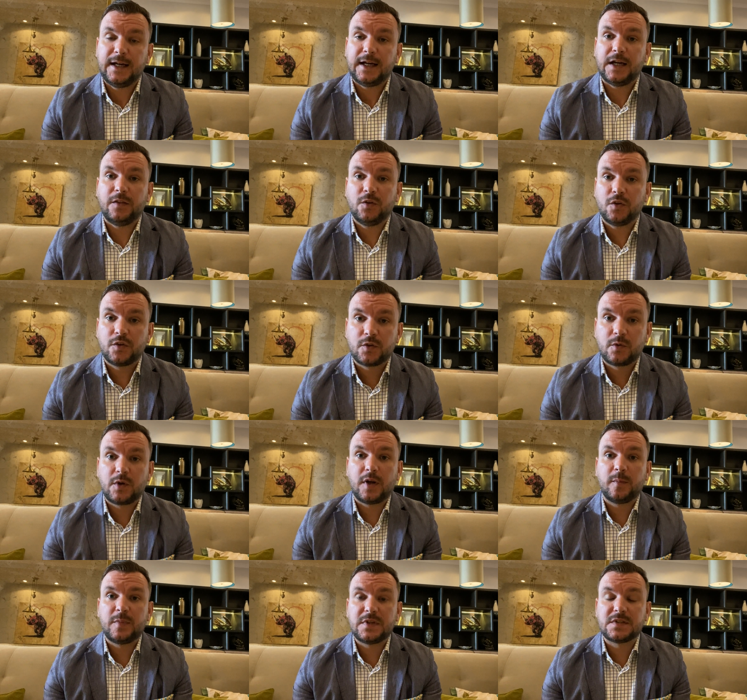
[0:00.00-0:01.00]
Another
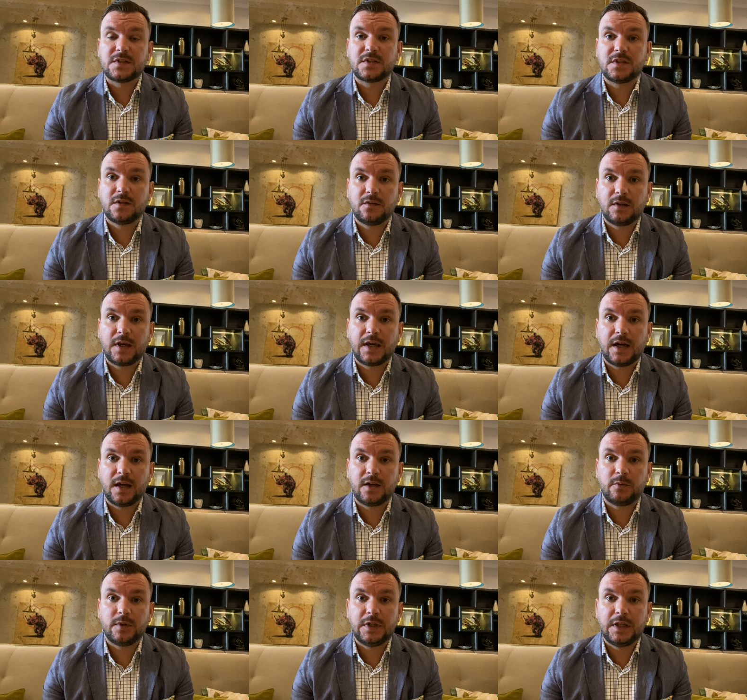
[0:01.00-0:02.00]
great business in the UK
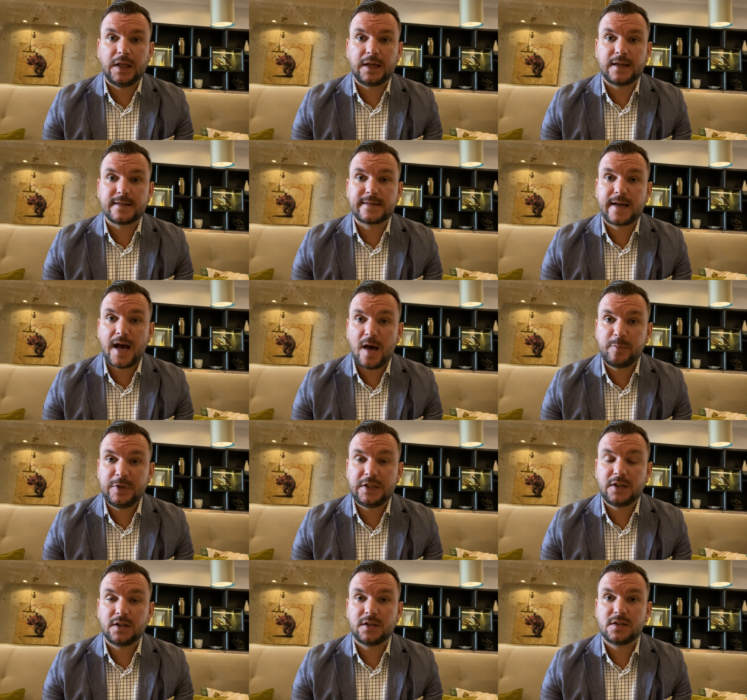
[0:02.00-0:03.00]
I really like is
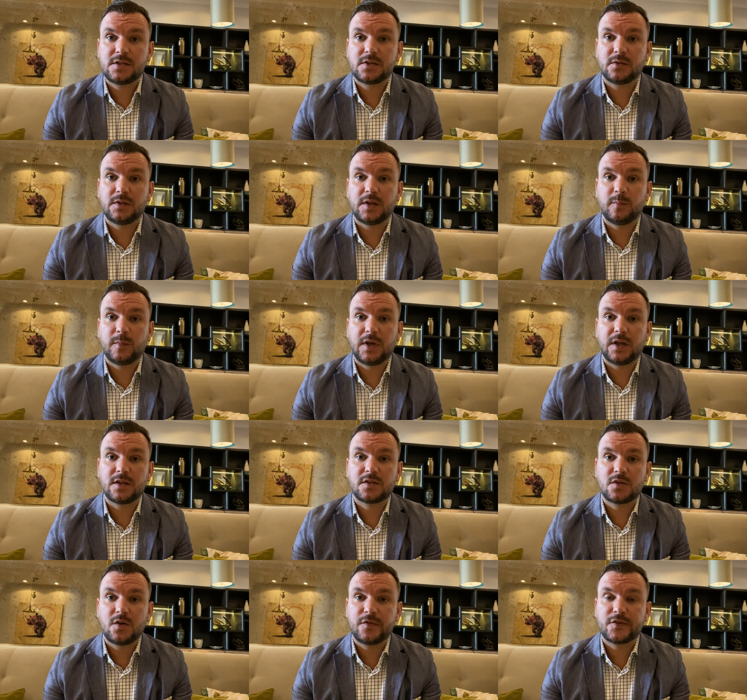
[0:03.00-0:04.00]
Capita. So they make
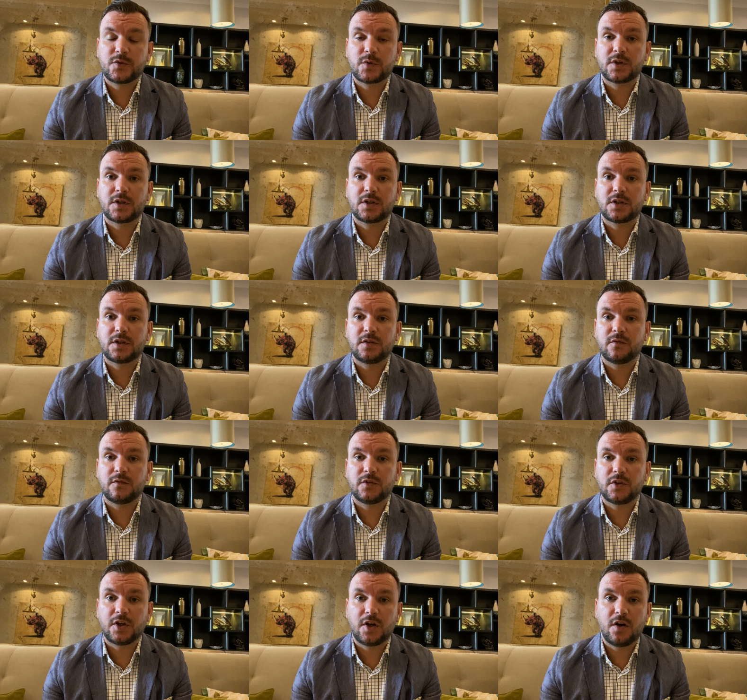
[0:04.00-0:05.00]
software and
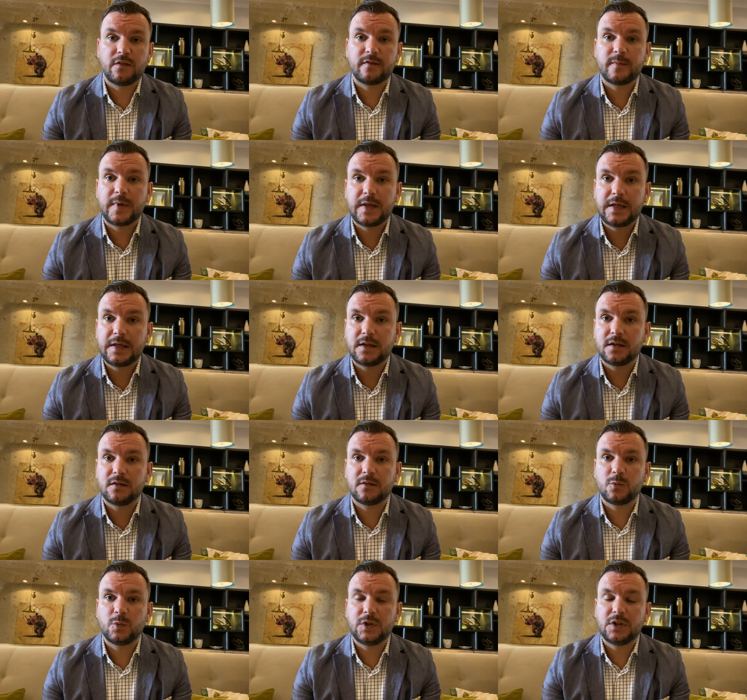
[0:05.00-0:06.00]
for the government
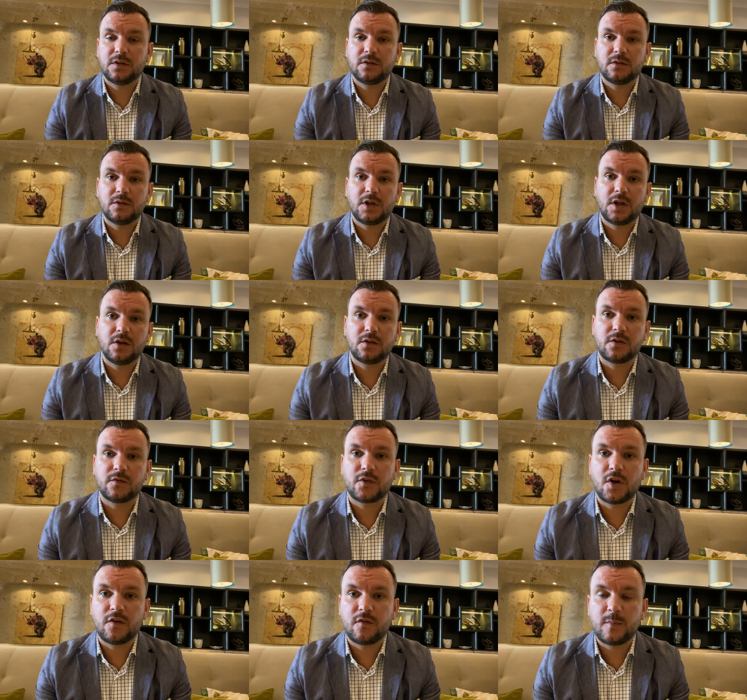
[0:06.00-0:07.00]
and win a lot
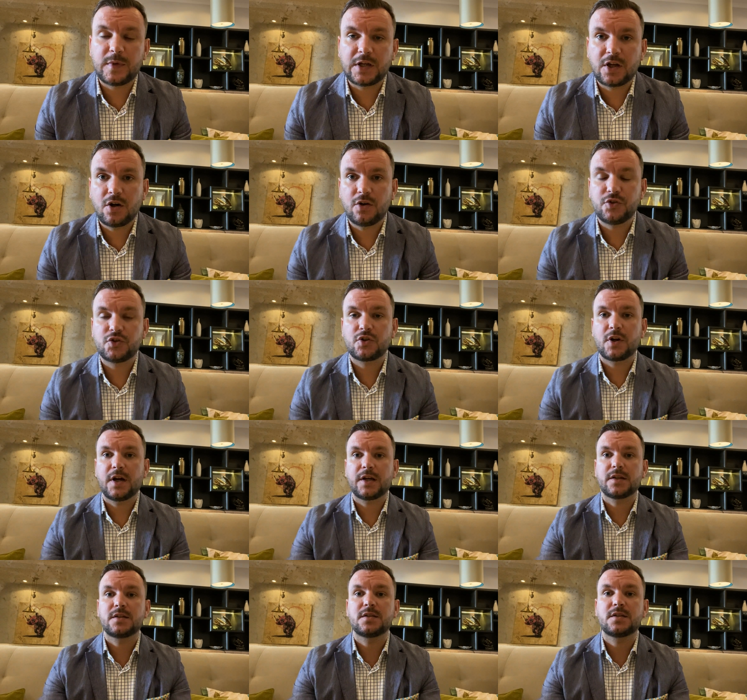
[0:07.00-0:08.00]
of government
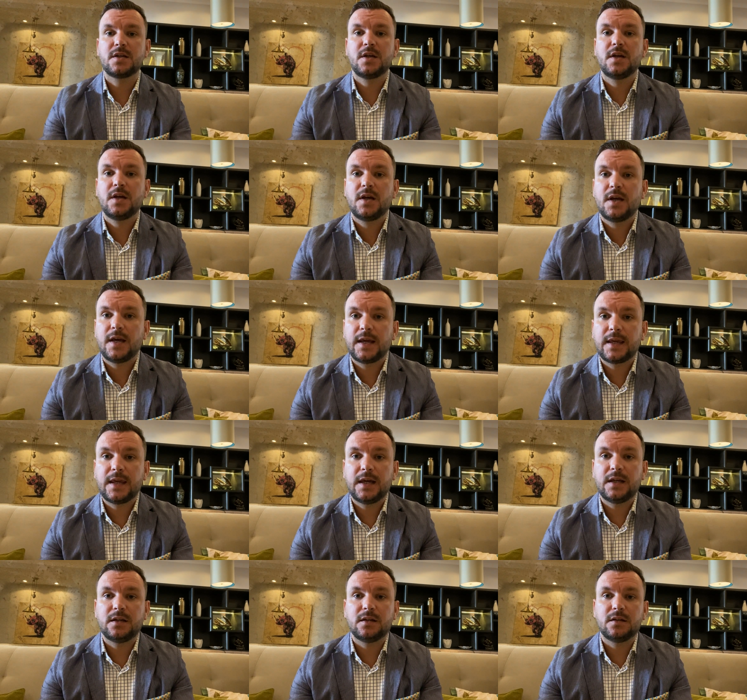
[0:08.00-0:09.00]
contracts.
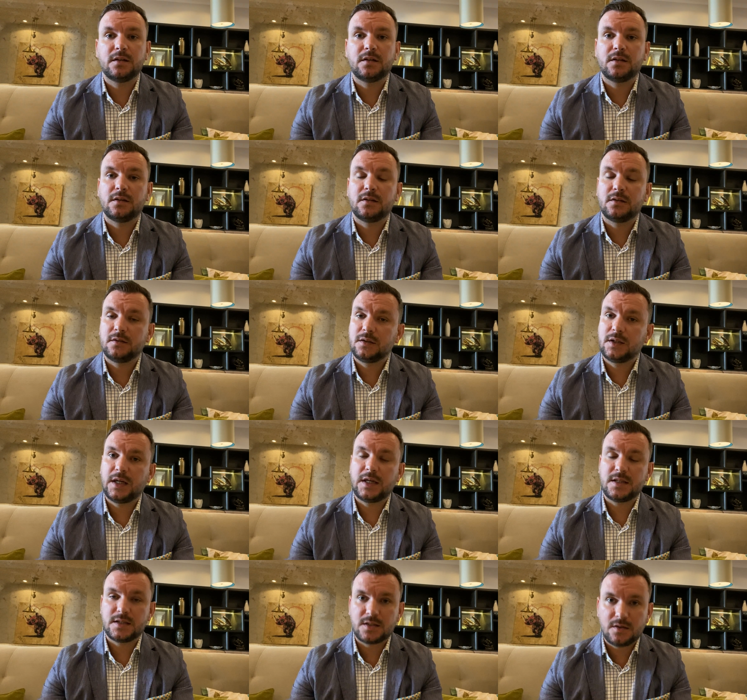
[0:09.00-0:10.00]
Again,
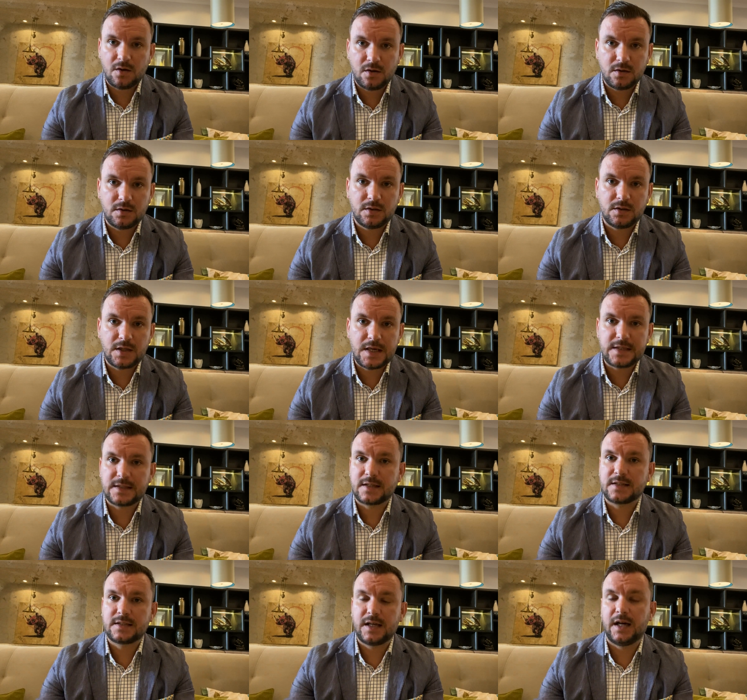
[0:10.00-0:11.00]
okay, it's not as
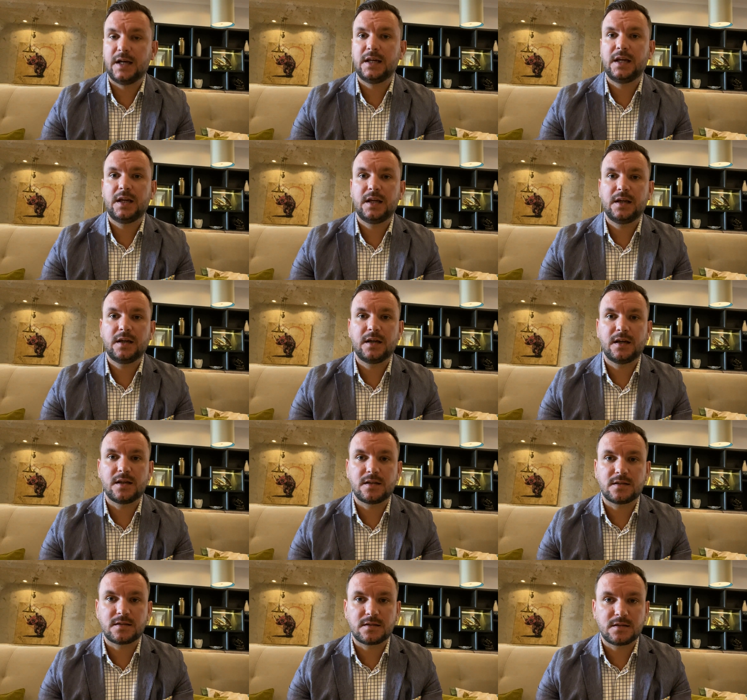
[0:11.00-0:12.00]
exciting
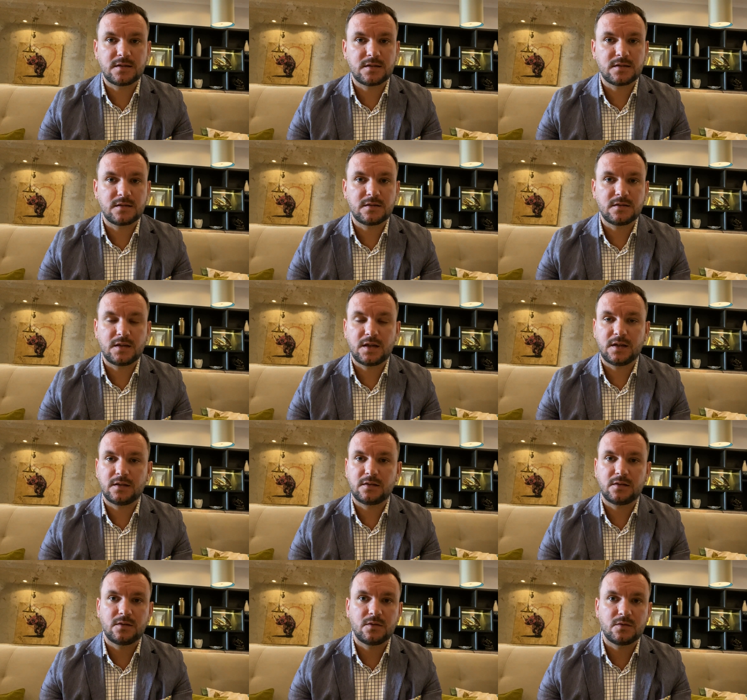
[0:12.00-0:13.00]
as
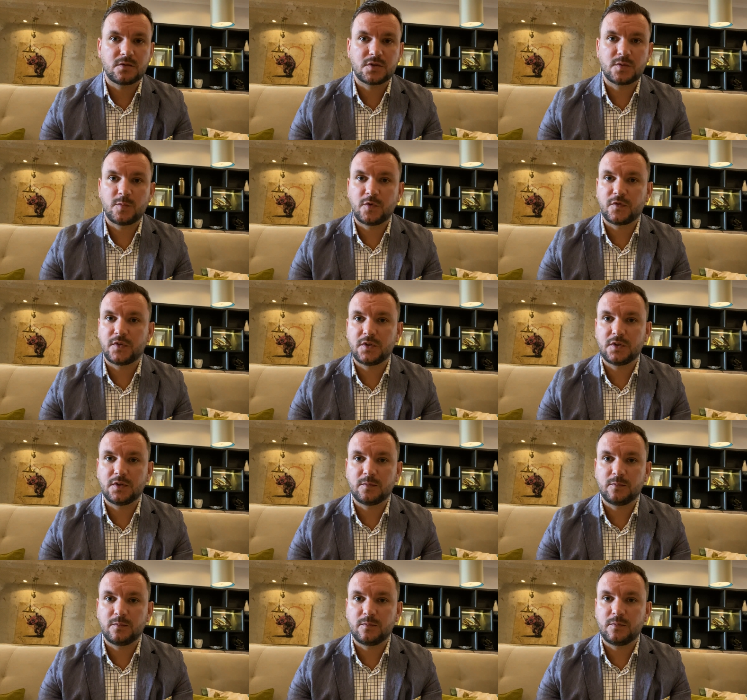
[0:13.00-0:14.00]
I don't know, some of
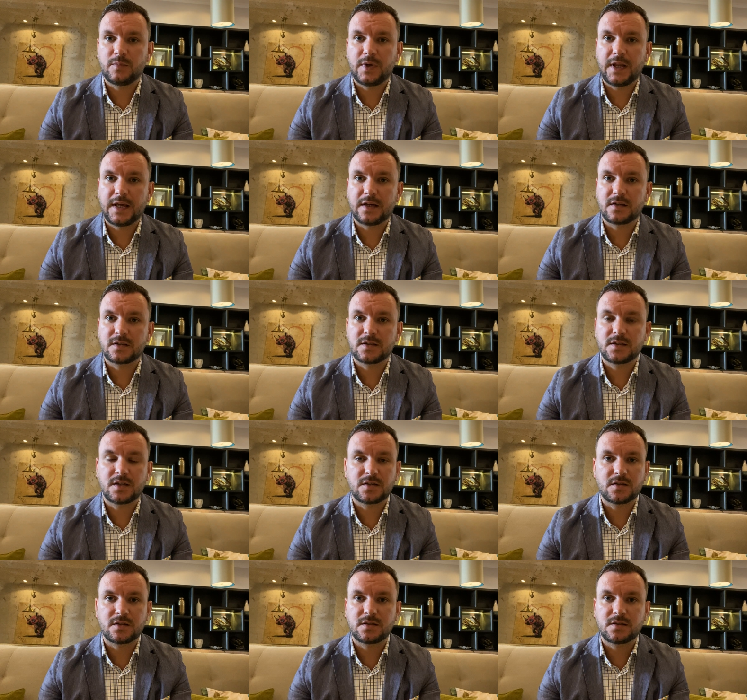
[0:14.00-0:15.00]
the players
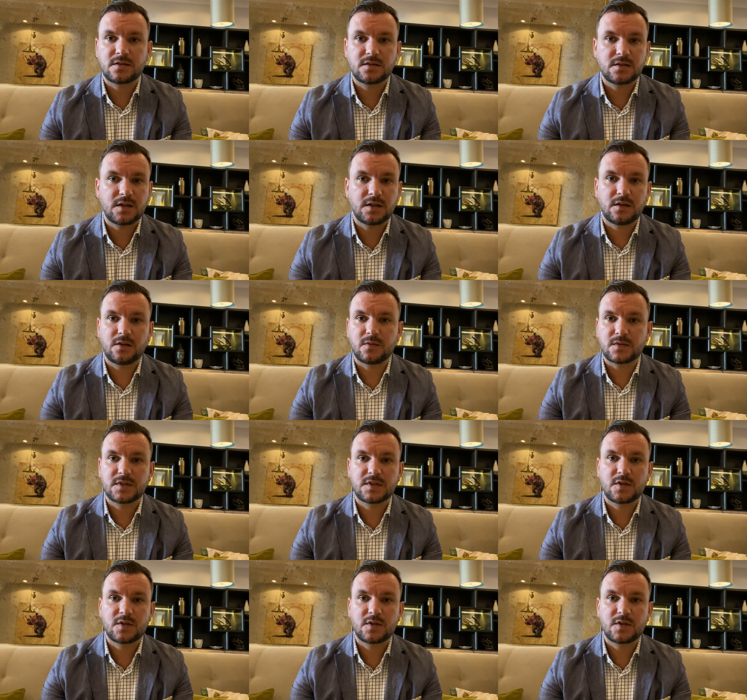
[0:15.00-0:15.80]
such as I don't know,